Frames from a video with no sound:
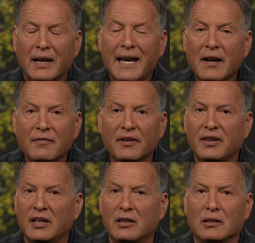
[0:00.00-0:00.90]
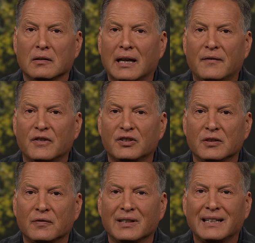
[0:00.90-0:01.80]
Everything in your life is
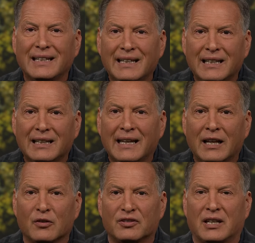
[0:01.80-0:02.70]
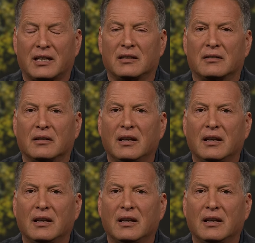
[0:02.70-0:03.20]
different in a nanosecond.